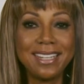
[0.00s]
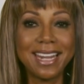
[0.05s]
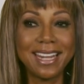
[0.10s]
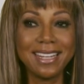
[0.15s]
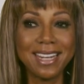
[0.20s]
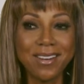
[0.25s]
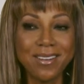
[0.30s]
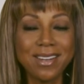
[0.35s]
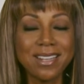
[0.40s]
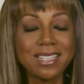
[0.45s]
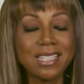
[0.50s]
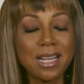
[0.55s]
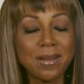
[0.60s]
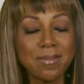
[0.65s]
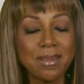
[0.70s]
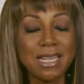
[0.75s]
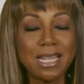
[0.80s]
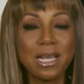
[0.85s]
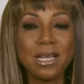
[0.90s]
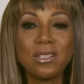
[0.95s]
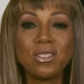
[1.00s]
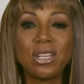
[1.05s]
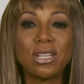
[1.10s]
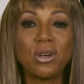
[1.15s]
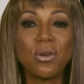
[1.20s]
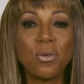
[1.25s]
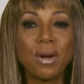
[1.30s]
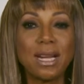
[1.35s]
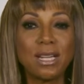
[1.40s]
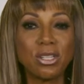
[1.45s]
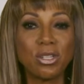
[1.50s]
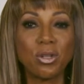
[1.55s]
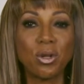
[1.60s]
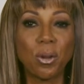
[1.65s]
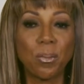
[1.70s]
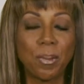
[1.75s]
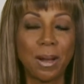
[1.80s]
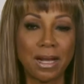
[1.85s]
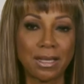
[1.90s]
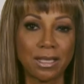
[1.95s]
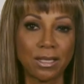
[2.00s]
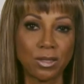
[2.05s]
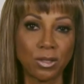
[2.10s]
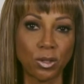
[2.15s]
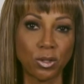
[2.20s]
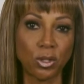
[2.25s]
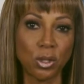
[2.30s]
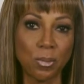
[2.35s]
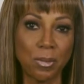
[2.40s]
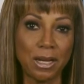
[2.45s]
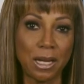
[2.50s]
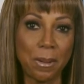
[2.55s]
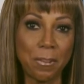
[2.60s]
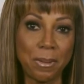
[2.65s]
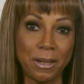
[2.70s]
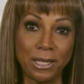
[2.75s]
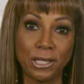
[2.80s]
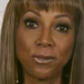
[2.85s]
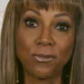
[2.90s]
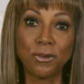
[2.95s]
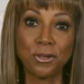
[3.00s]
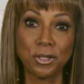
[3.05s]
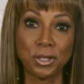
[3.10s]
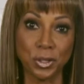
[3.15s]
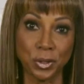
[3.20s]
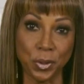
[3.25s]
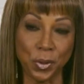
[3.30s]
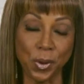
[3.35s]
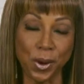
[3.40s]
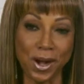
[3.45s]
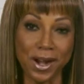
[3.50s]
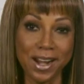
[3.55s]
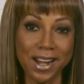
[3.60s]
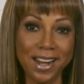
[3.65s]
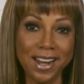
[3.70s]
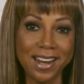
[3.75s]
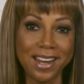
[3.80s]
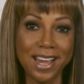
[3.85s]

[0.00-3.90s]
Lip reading: There is something generational about the social media piece for sure.